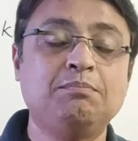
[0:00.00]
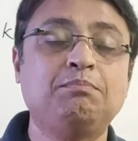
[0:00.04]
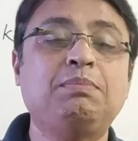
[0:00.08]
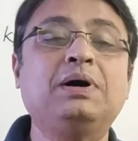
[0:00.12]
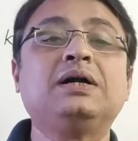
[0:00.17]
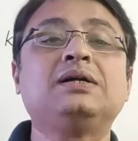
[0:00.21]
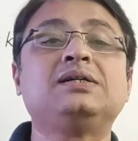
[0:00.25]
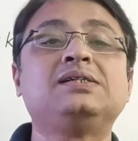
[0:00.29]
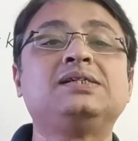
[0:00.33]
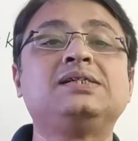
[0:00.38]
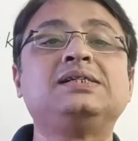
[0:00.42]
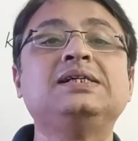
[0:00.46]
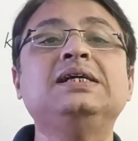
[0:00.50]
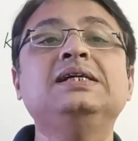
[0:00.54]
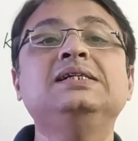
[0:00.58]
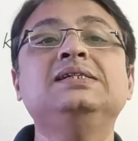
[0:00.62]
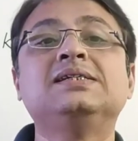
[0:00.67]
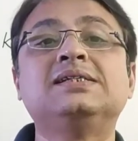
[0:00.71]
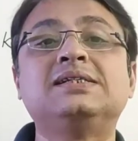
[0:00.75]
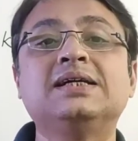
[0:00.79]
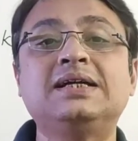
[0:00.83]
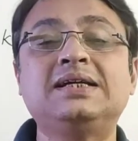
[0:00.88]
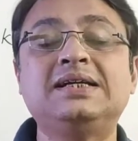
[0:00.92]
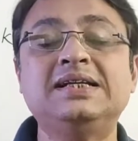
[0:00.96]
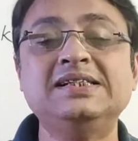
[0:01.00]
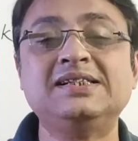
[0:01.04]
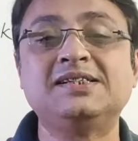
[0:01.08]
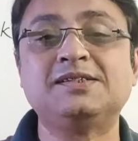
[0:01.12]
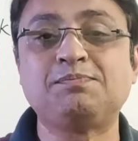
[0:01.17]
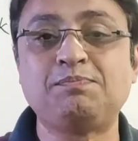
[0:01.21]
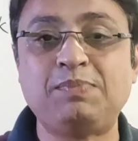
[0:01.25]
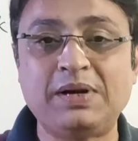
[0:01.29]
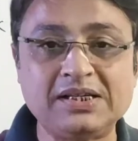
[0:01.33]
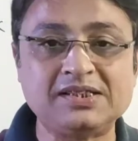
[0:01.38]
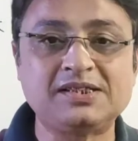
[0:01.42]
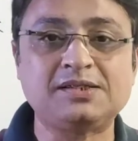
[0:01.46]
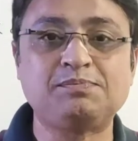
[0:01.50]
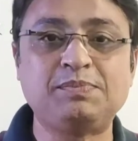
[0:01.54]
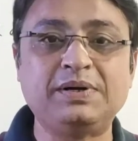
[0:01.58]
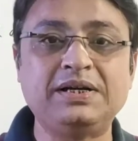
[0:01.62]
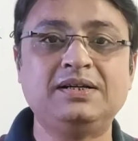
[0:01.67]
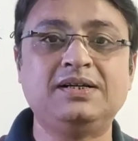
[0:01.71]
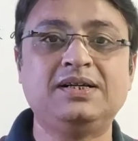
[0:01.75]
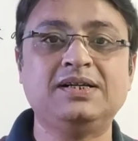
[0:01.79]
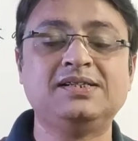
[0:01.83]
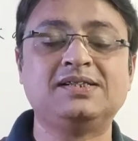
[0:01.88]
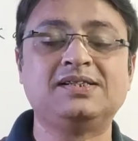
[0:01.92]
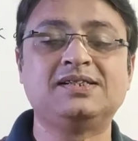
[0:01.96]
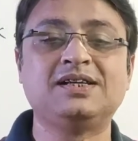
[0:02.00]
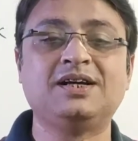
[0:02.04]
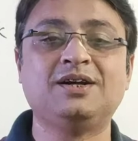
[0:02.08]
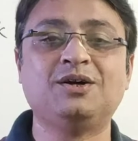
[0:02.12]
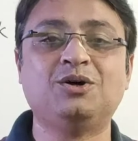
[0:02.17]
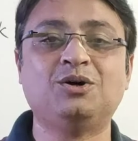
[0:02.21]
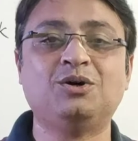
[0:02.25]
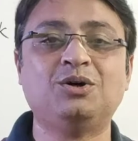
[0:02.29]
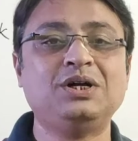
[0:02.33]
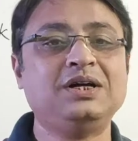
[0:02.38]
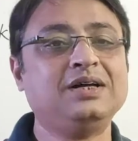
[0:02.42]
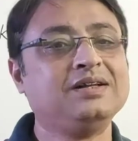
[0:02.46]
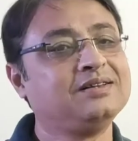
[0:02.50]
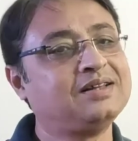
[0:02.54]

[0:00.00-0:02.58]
but since the displacement is zero,